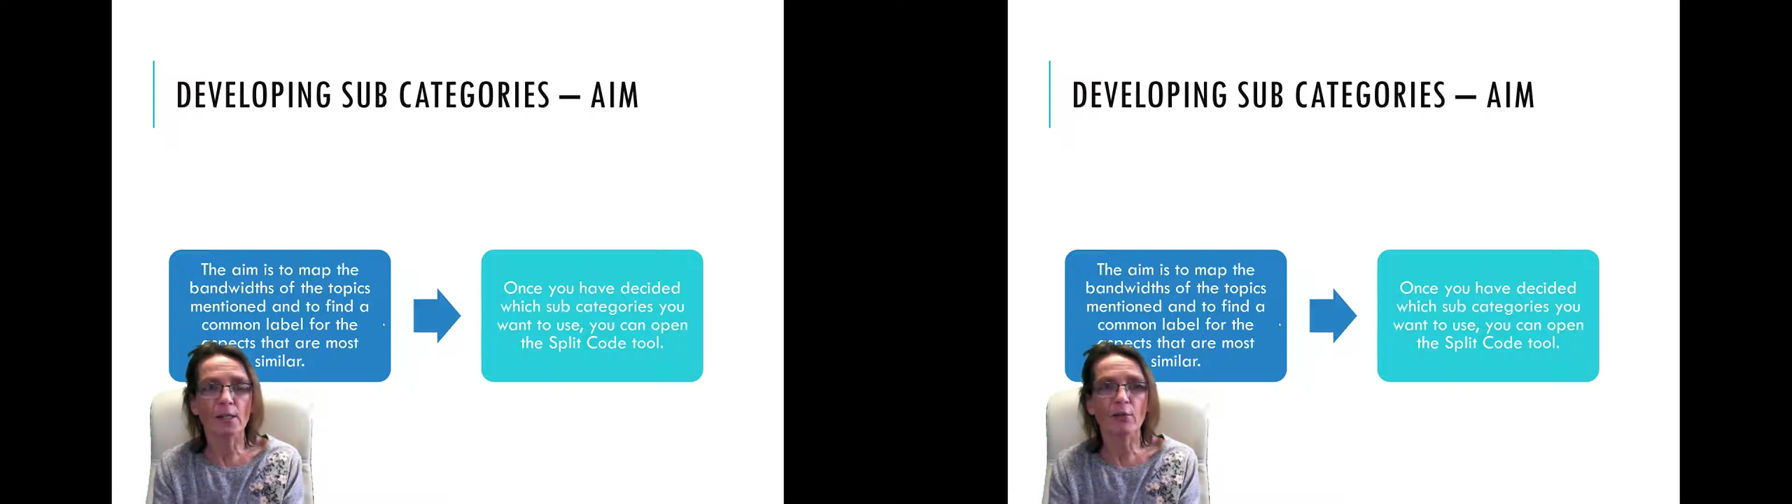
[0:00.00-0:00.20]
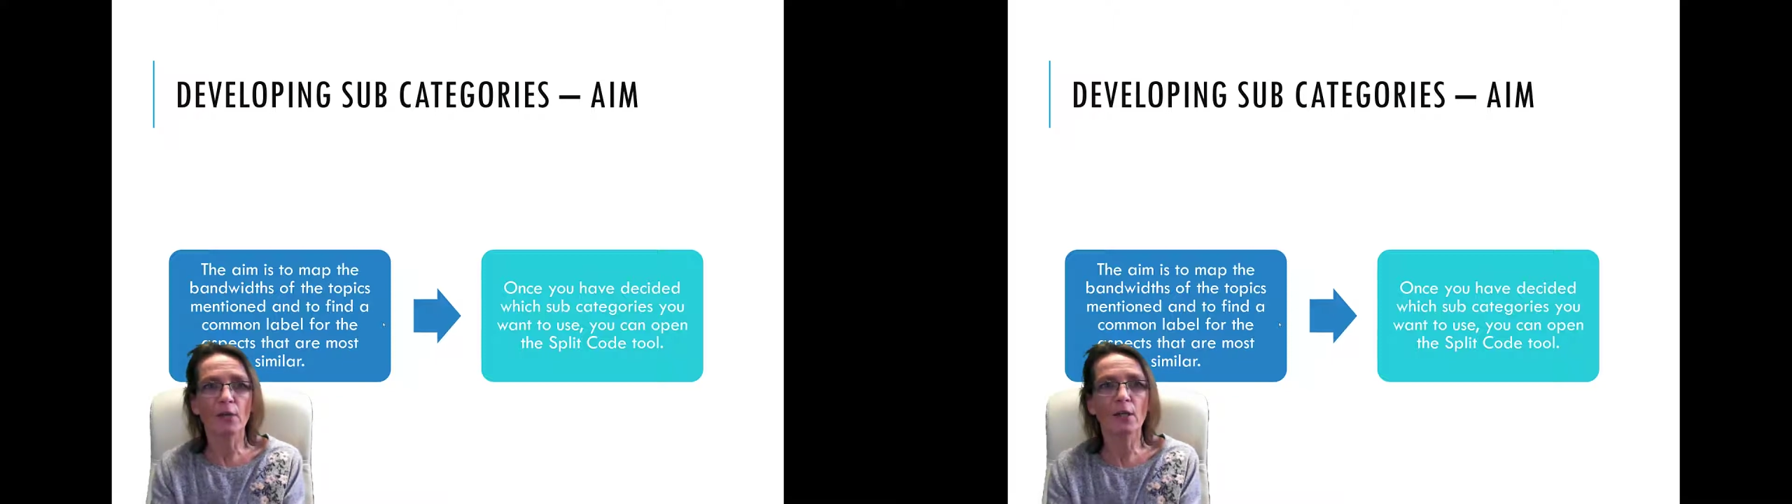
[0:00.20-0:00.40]

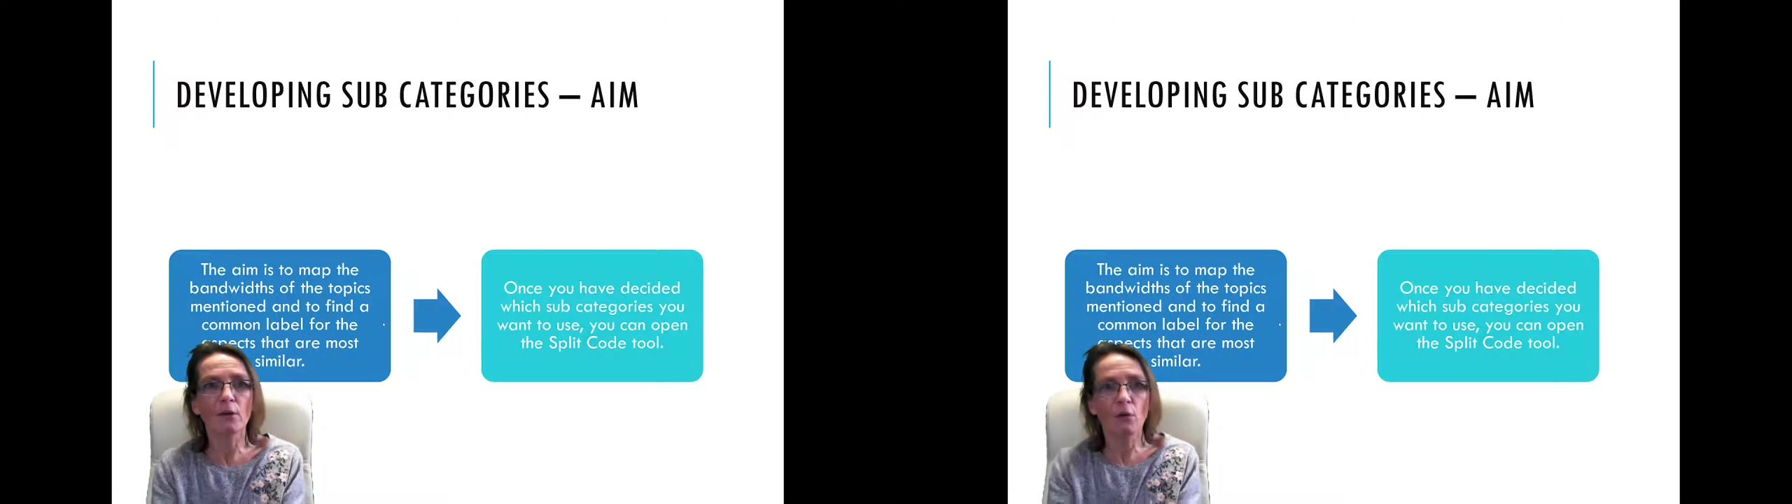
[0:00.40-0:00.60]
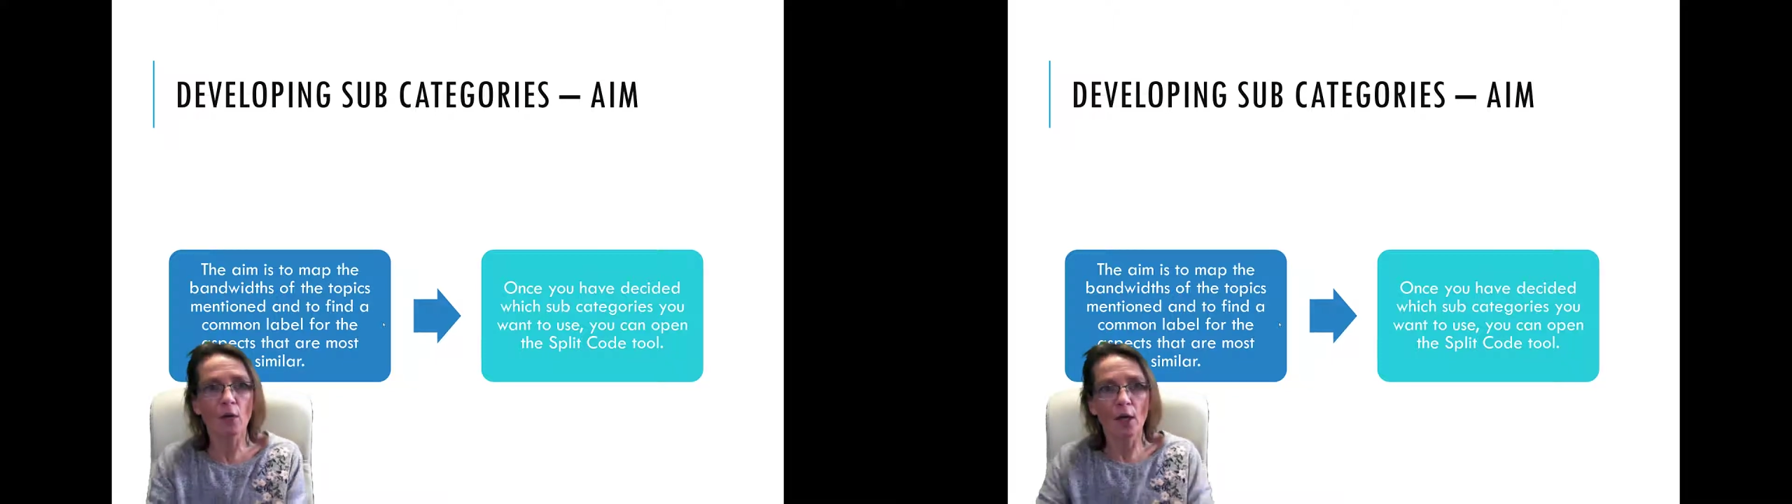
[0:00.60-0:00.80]

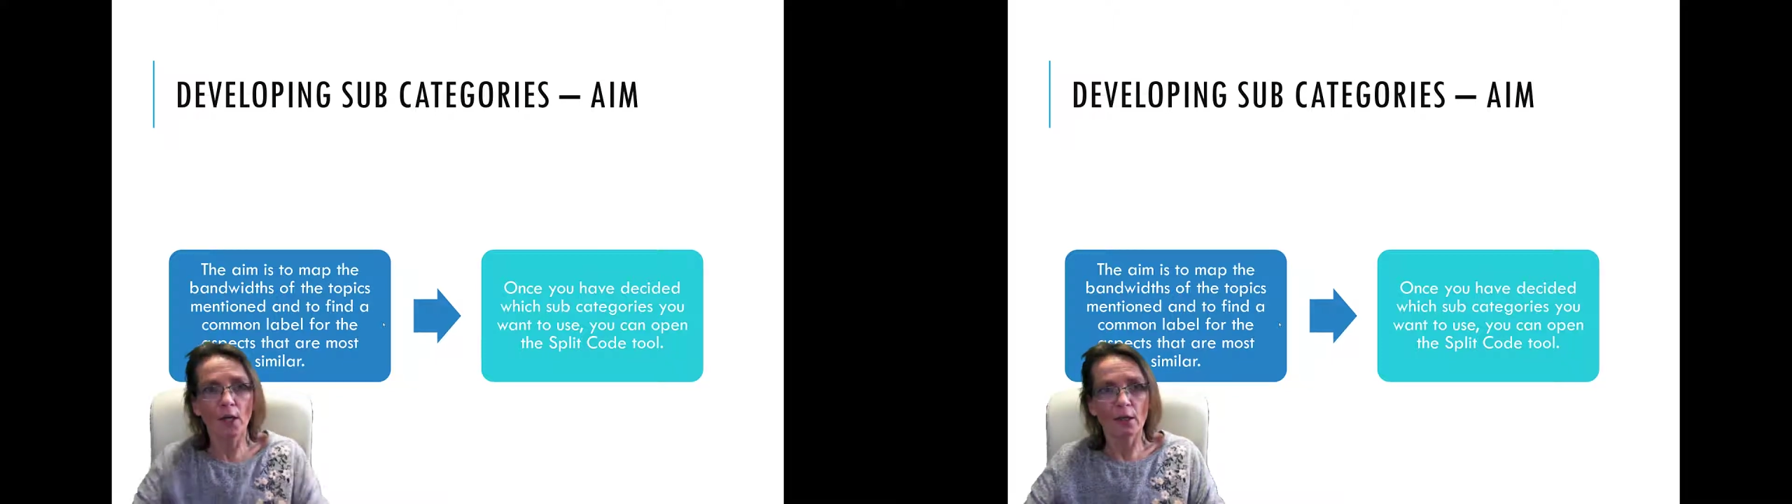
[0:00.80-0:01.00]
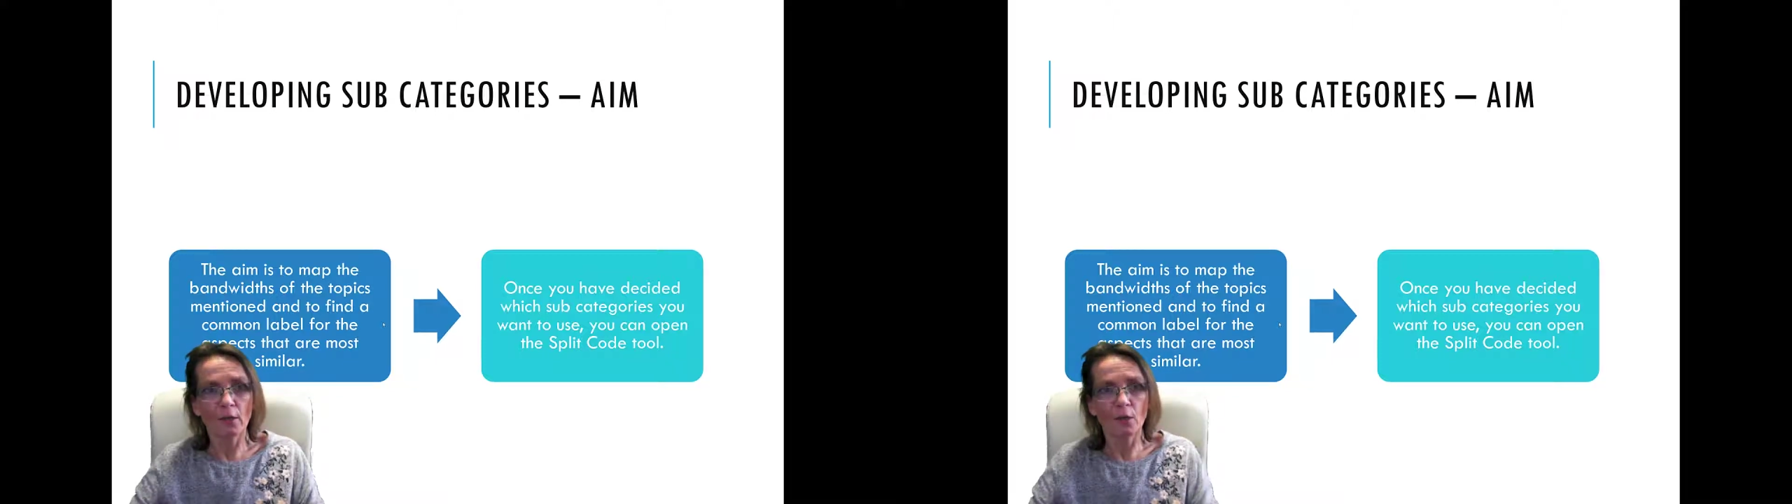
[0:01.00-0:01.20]
category
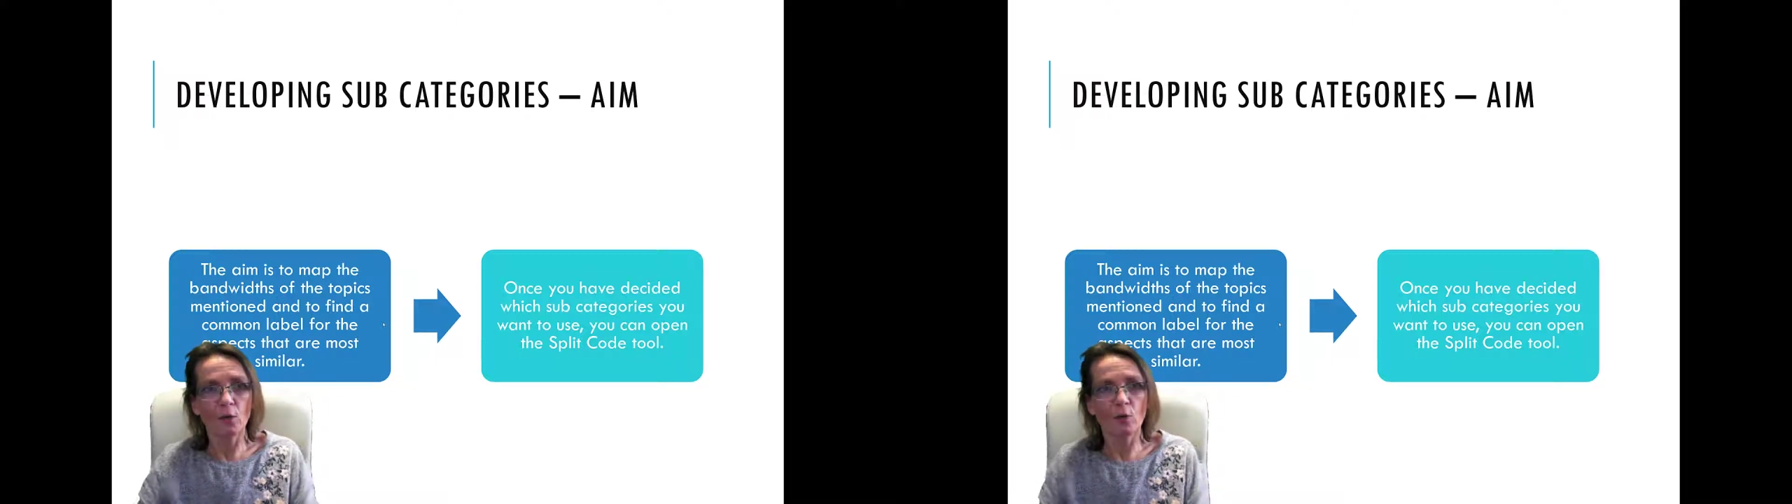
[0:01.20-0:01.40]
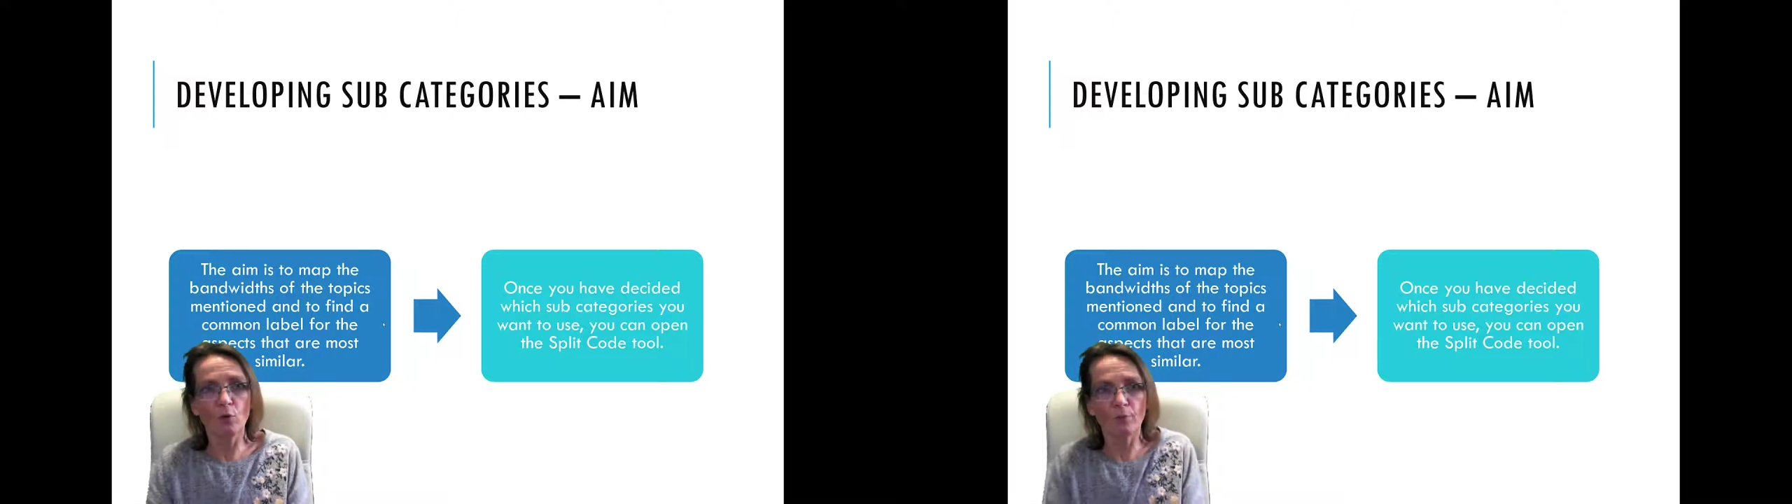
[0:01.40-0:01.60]

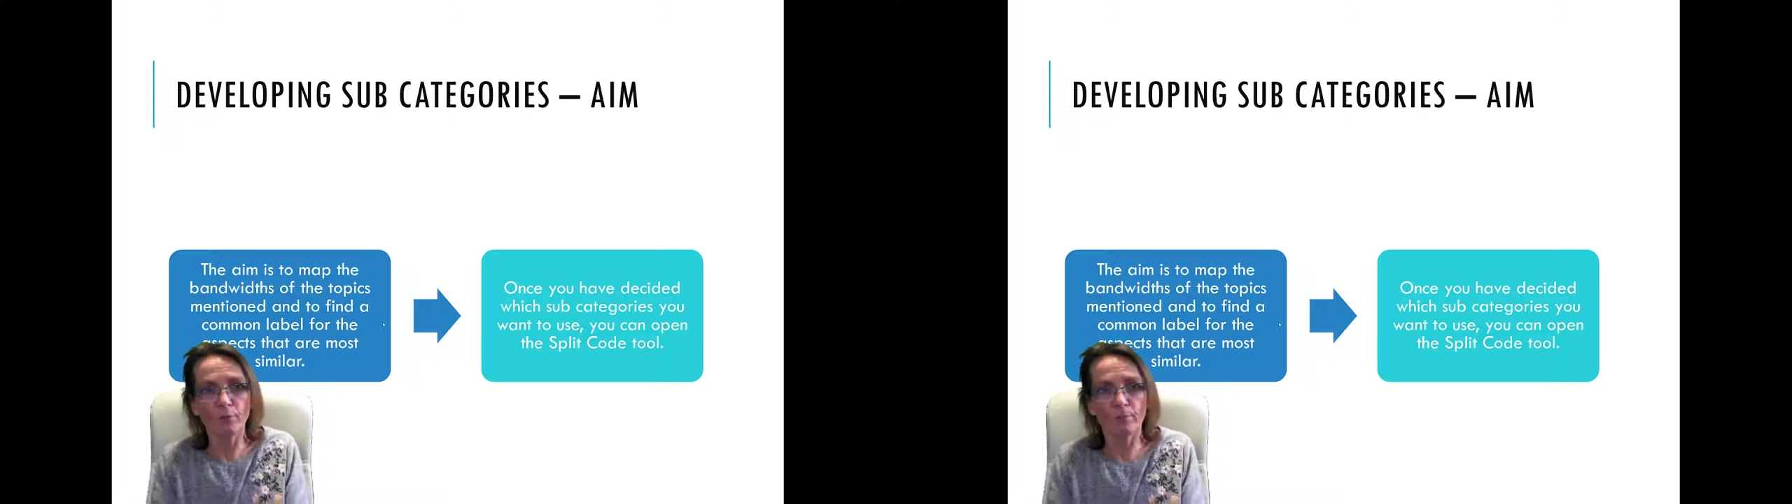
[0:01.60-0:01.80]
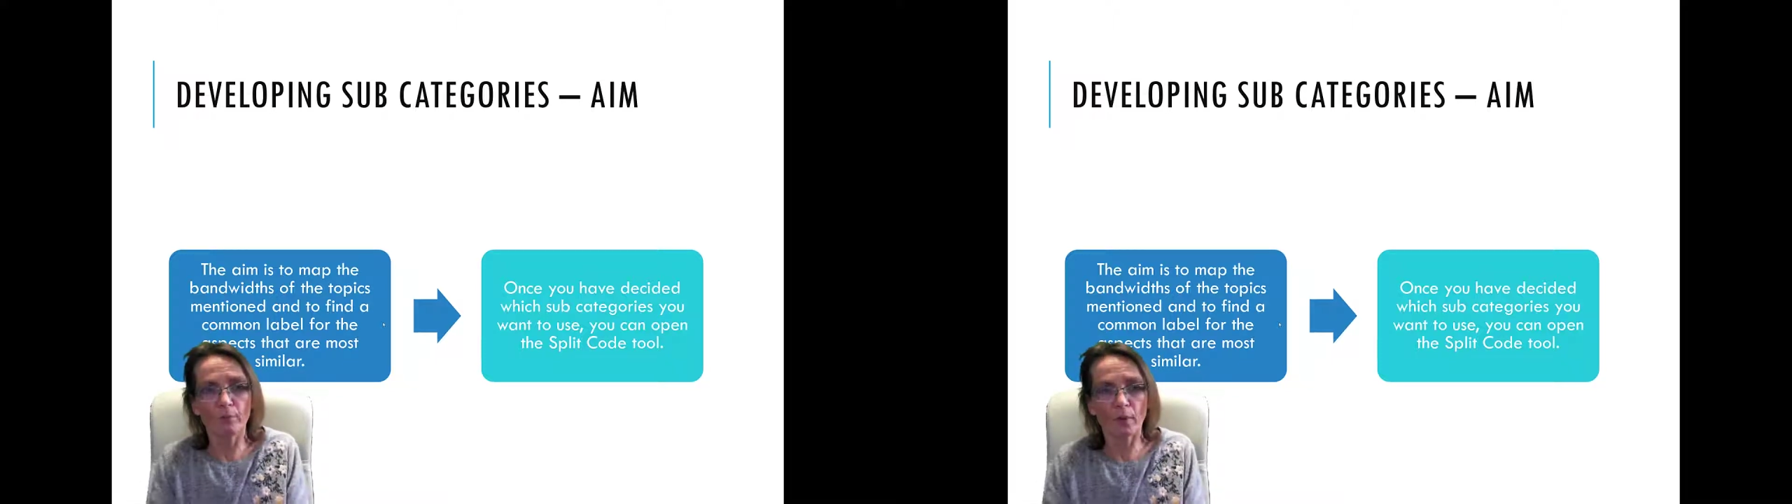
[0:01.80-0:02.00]

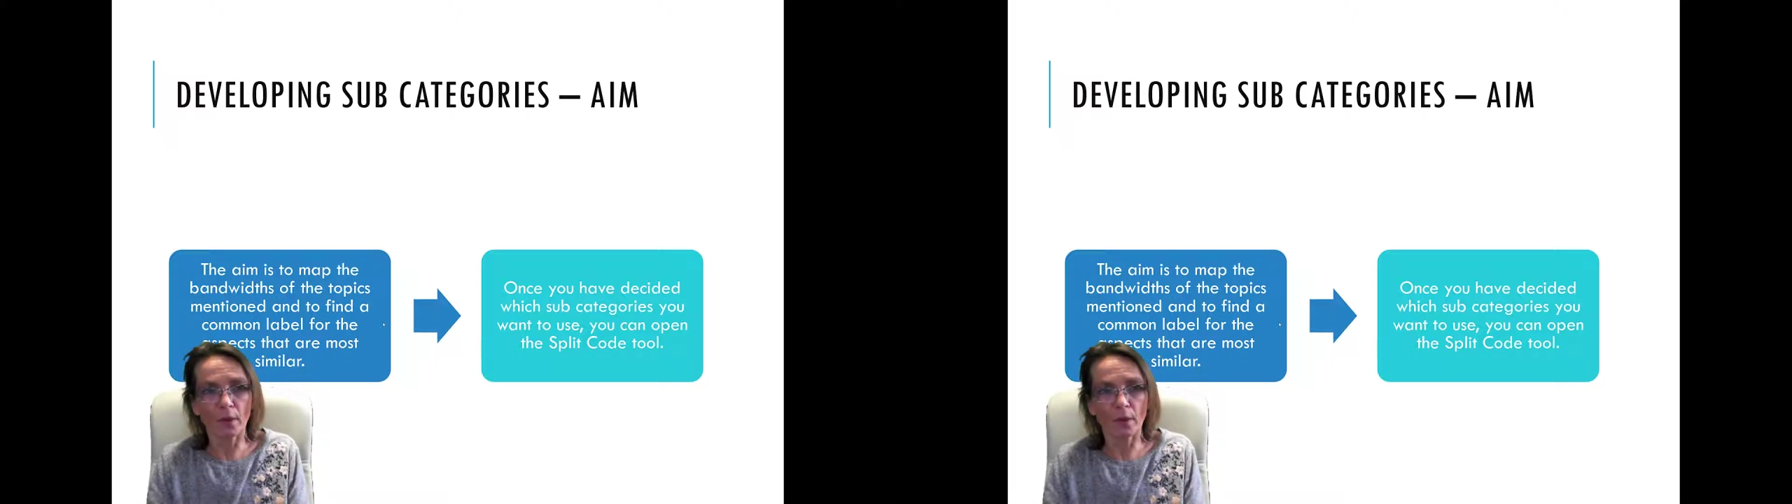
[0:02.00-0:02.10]
you